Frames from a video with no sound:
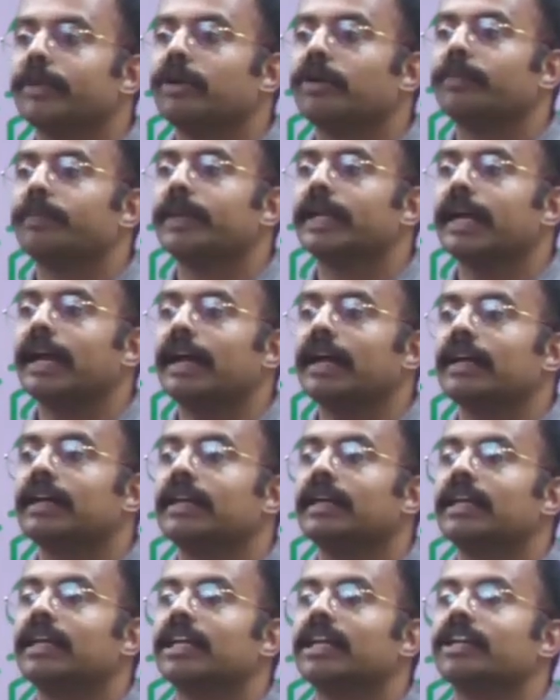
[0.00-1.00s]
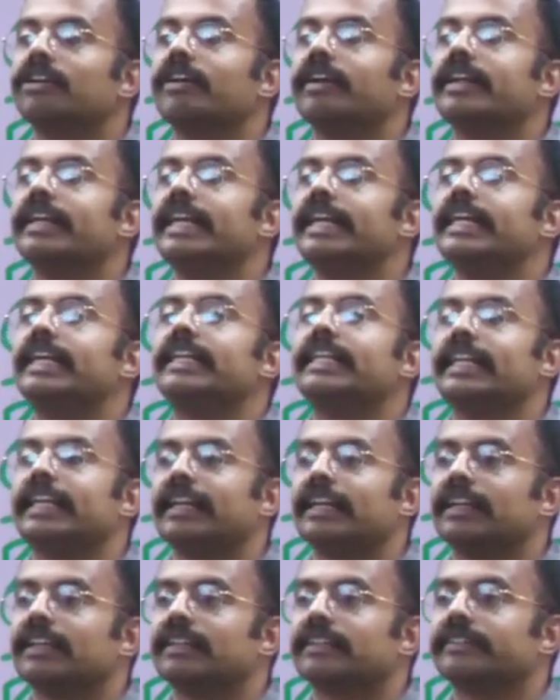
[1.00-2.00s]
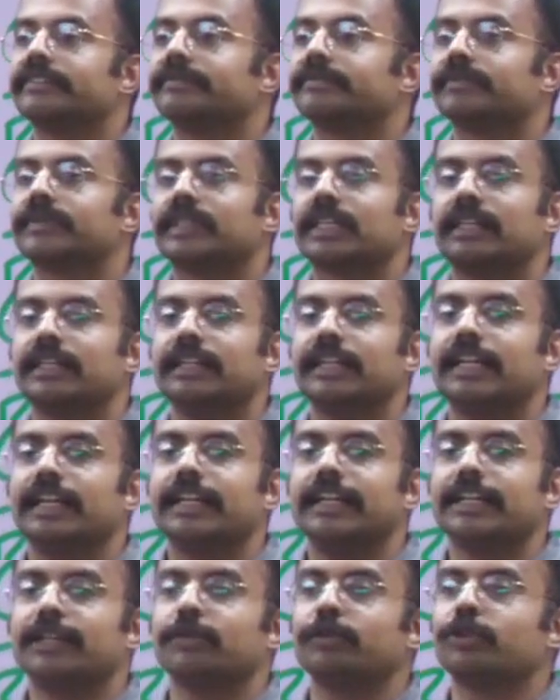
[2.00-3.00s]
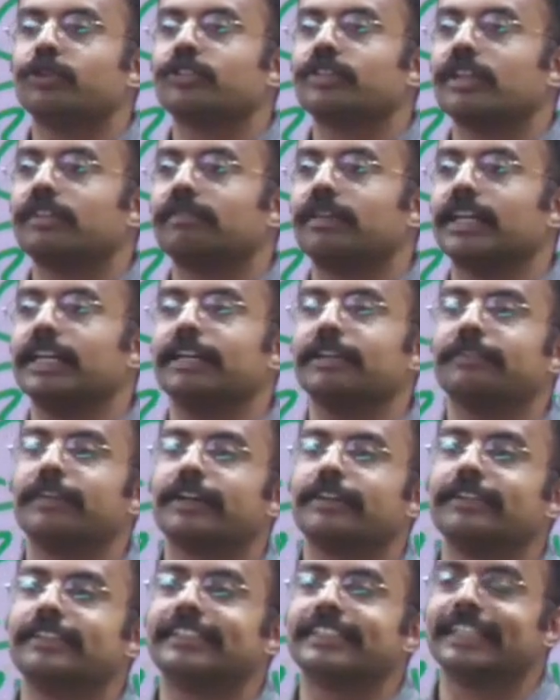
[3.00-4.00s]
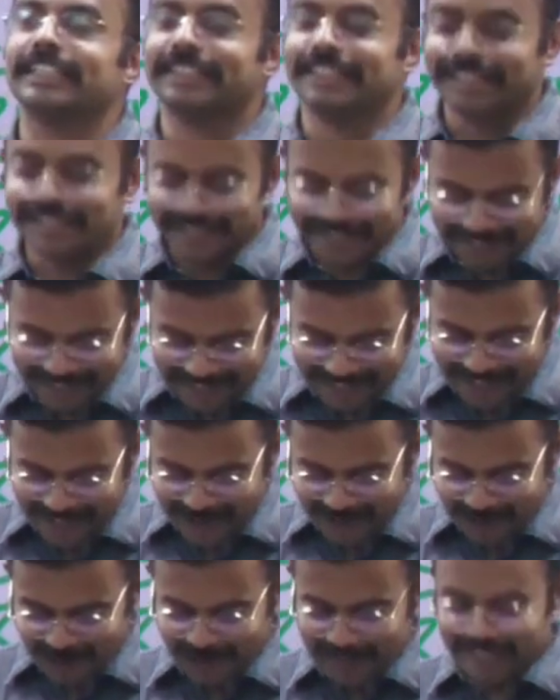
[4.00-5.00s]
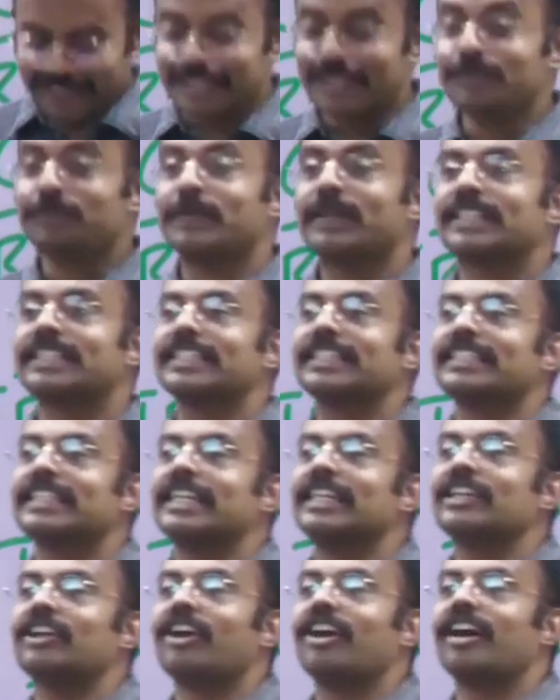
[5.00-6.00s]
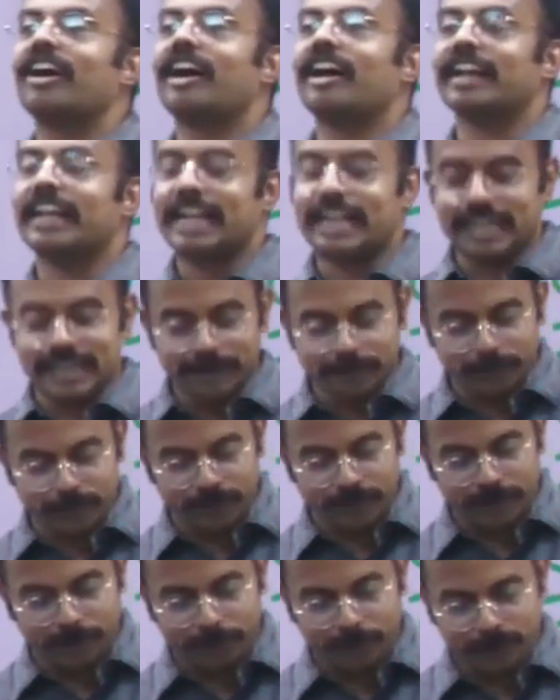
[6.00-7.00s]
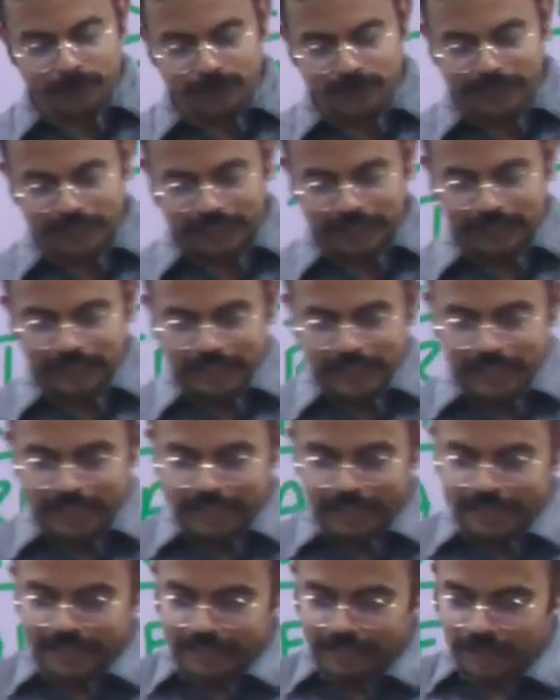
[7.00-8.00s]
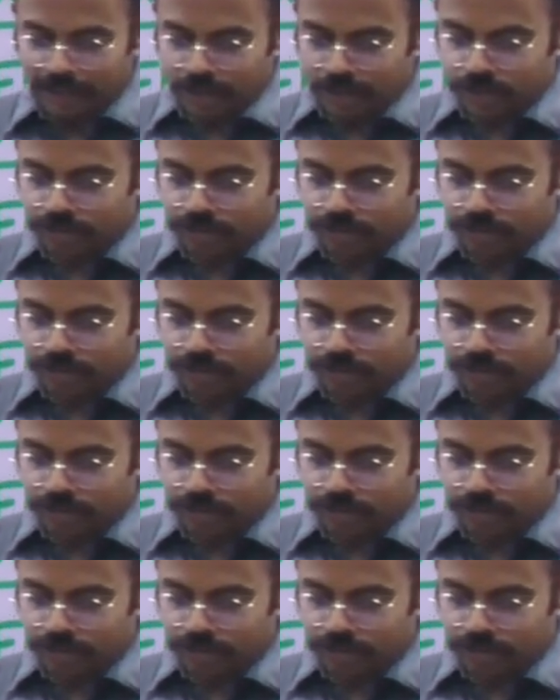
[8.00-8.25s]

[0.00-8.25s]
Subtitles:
POP ge your DDT. DDT udru salva irbeku say. So that is persistent organic pollutant, right?